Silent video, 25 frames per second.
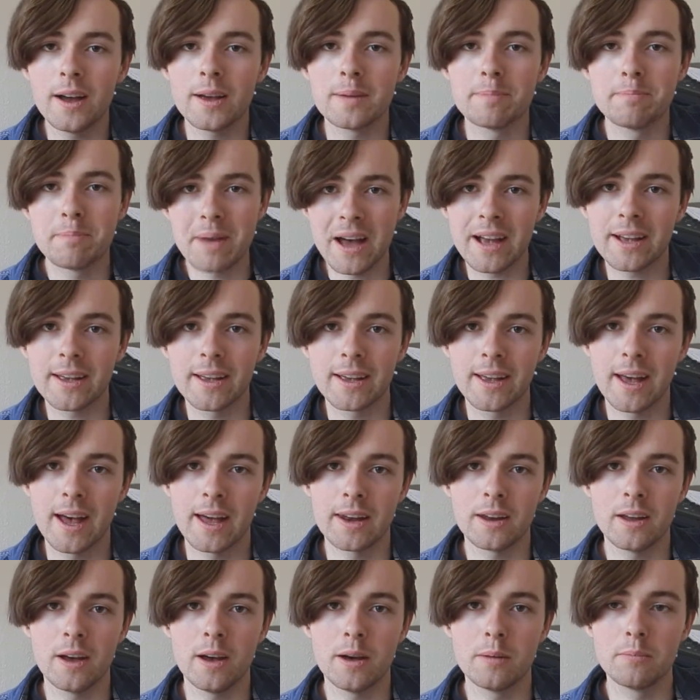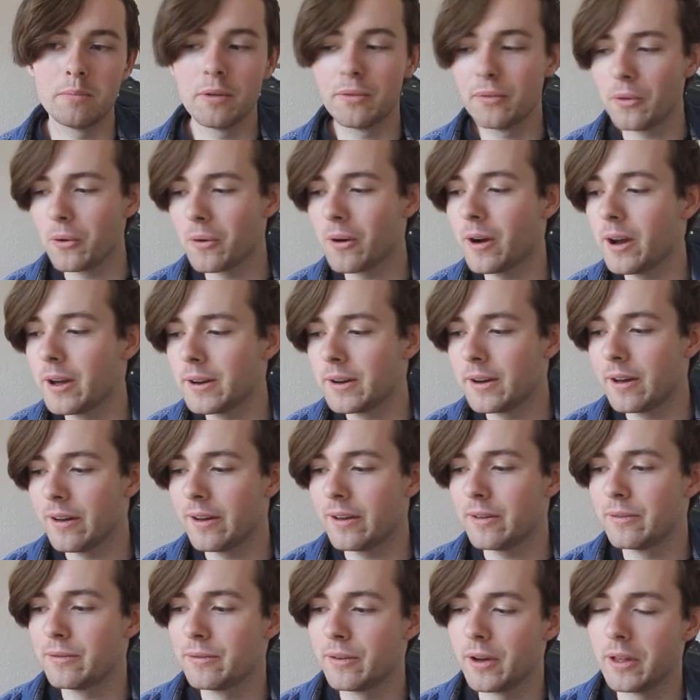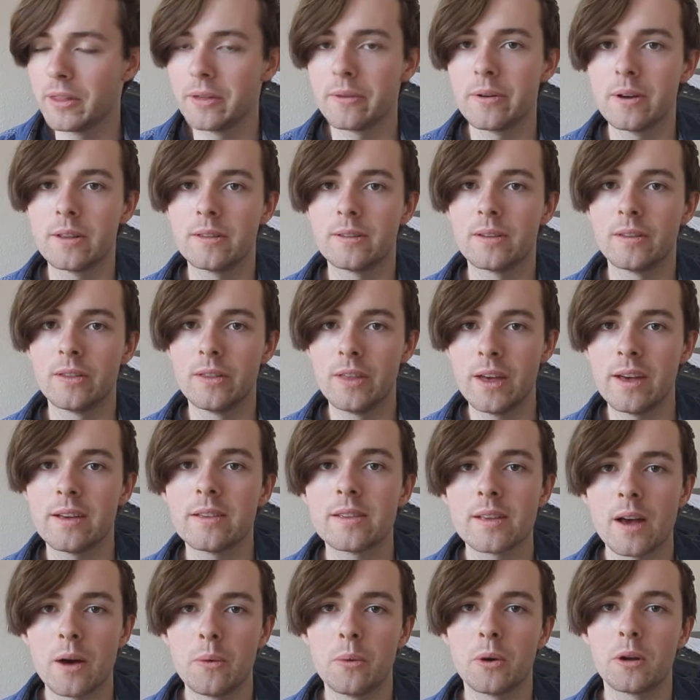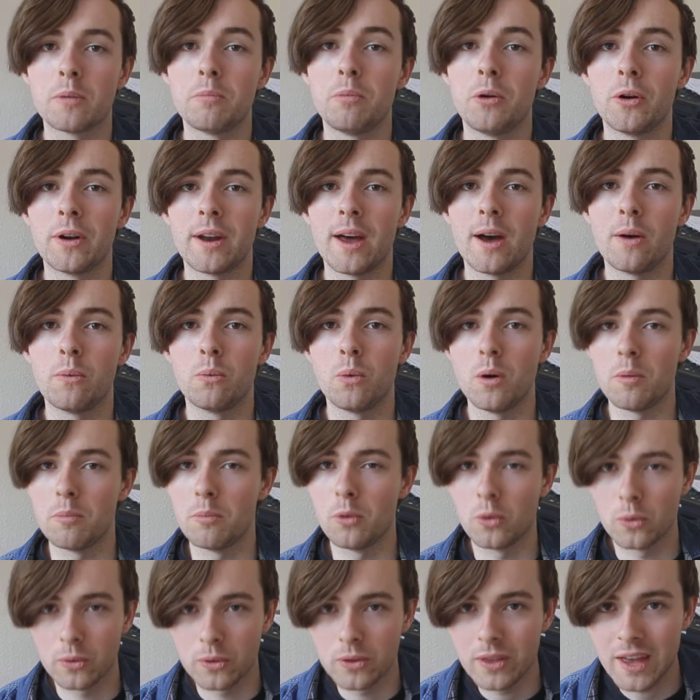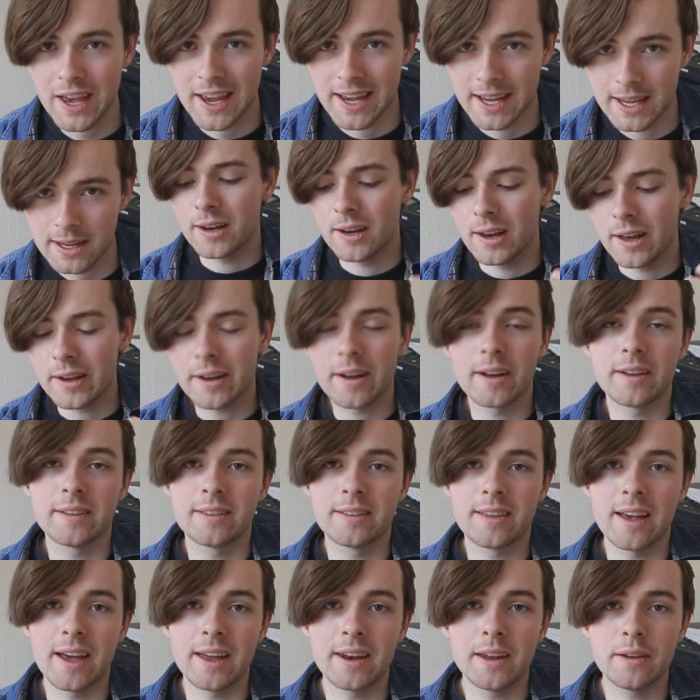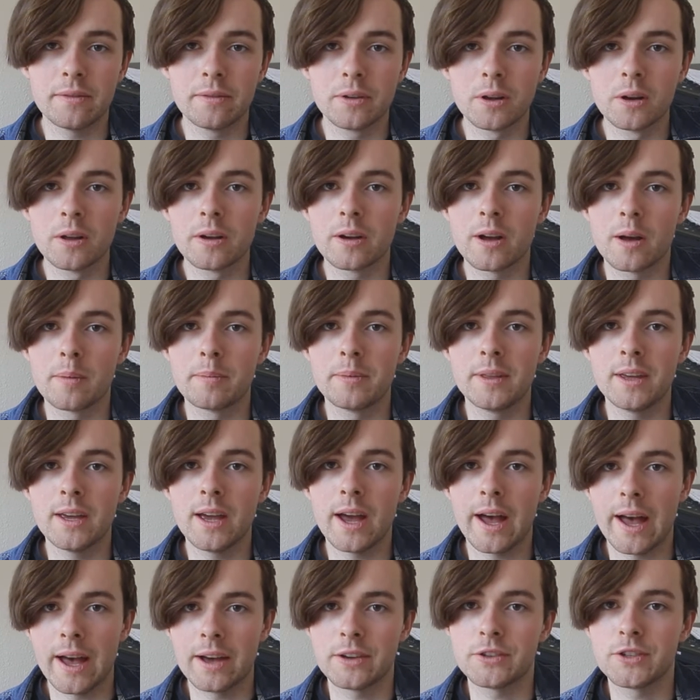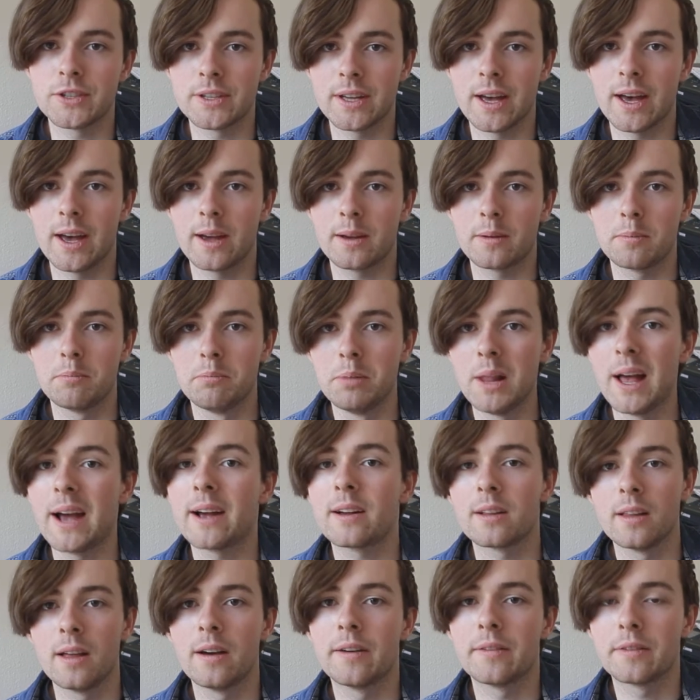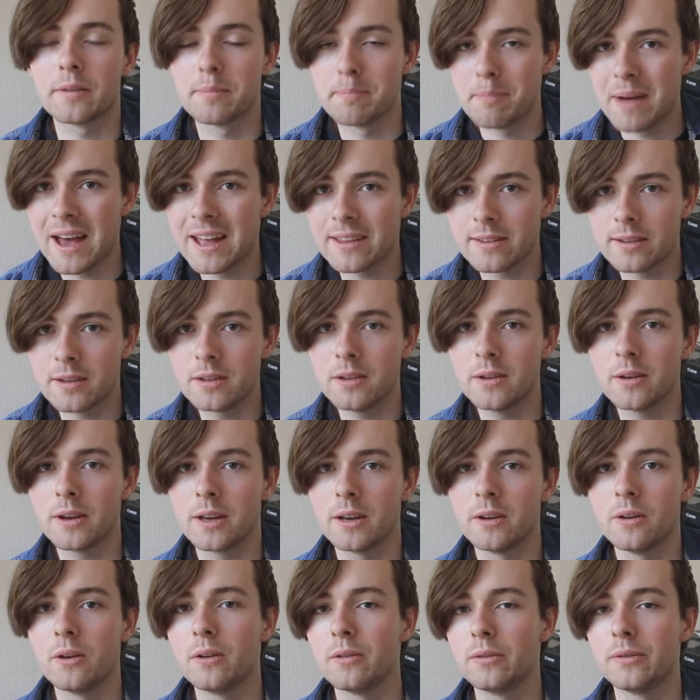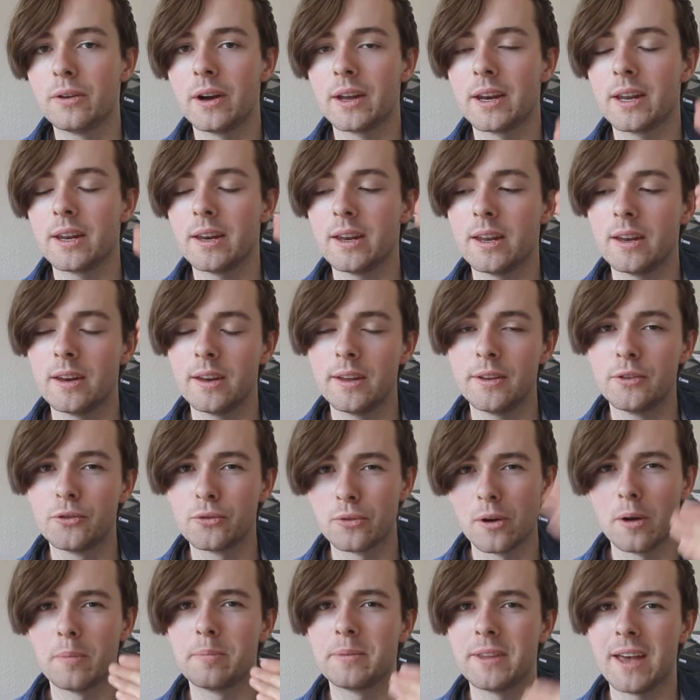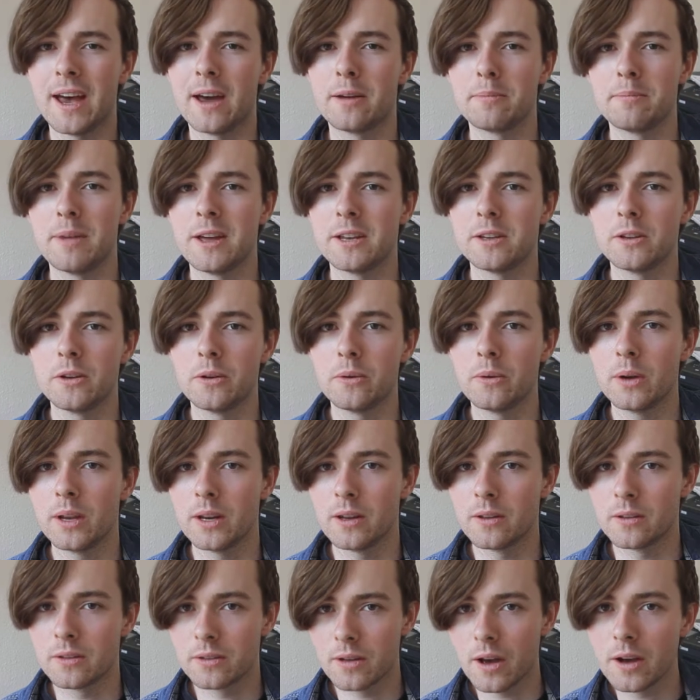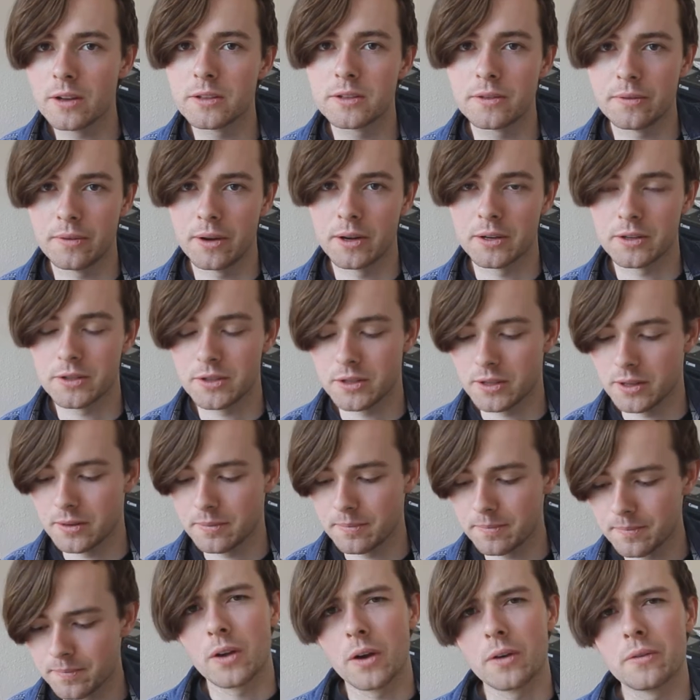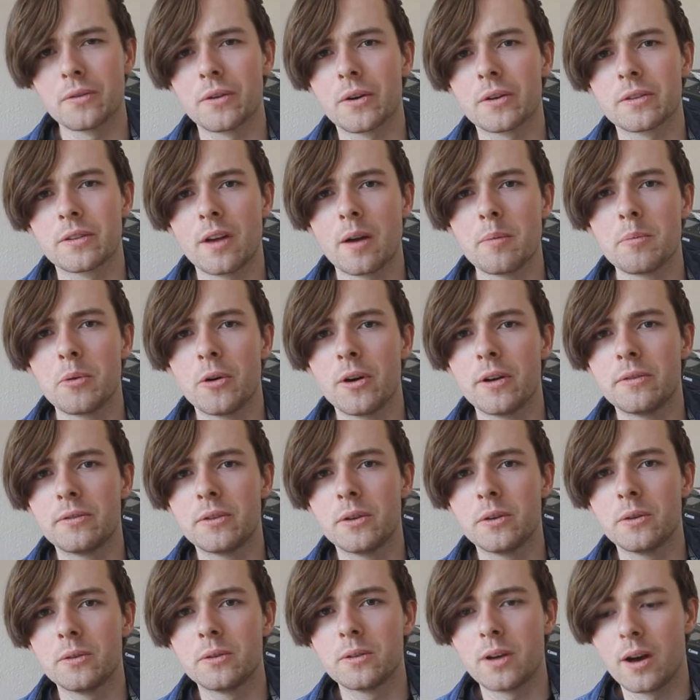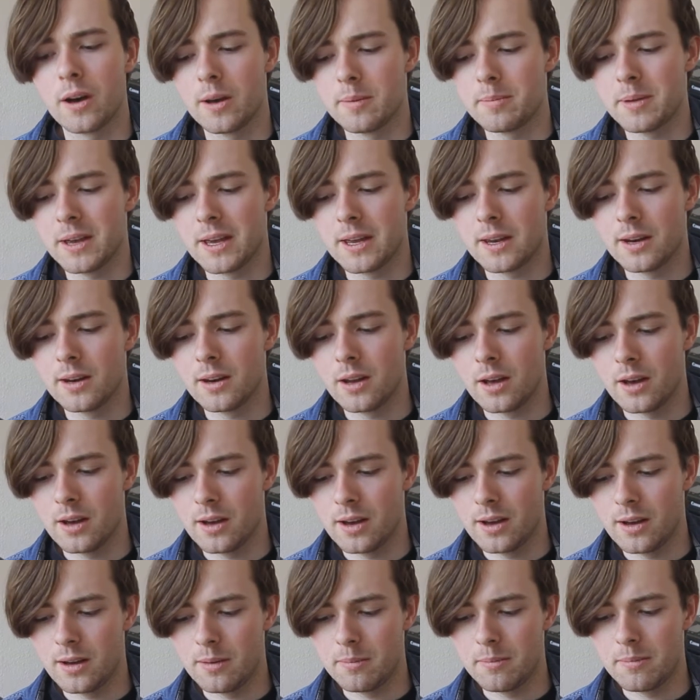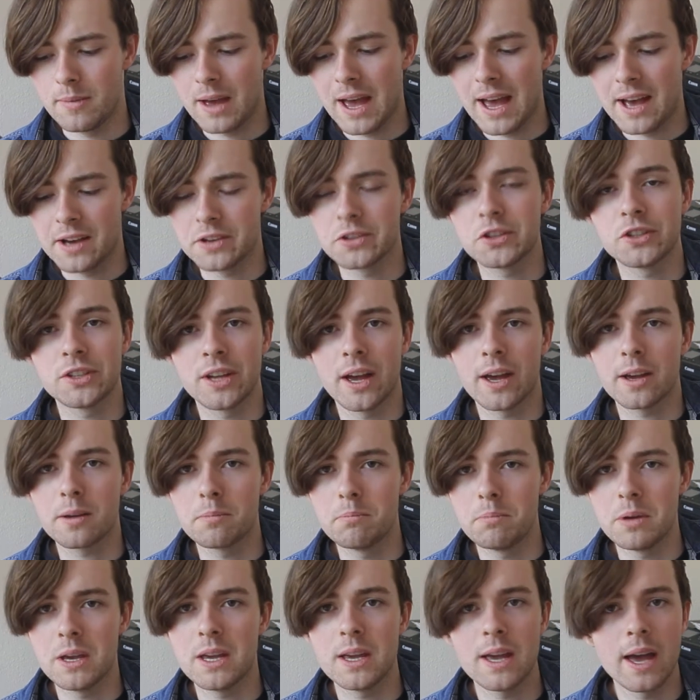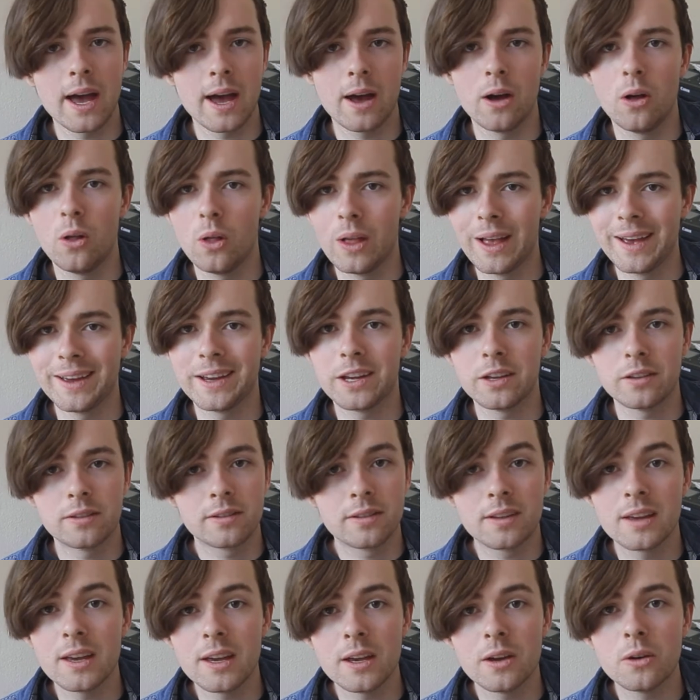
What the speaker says: back again. Before I dive further into this, I want to point out one more thing. Like I said, if you look up the hashtag Black Lives Matter, you cannot find it in the drop-down menu in the search function. So for example, if you type in hashtag BLAC